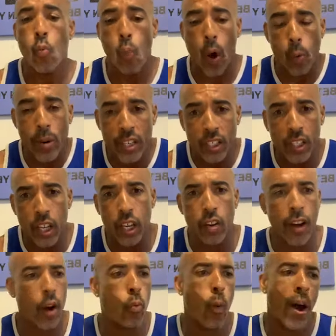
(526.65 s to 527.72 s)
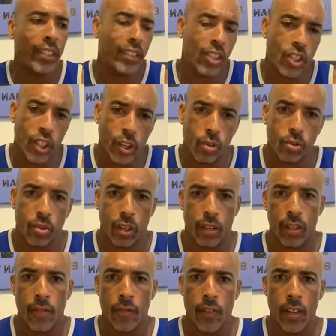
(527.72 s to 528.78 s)
while we sit here and watch the children
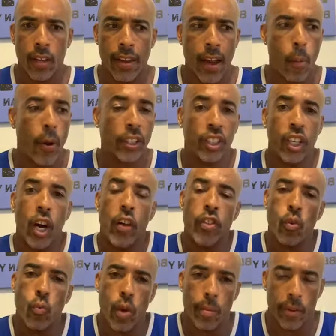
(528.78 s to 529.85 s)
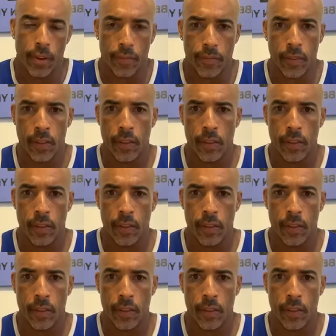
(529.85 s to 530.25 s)
and watch the other women.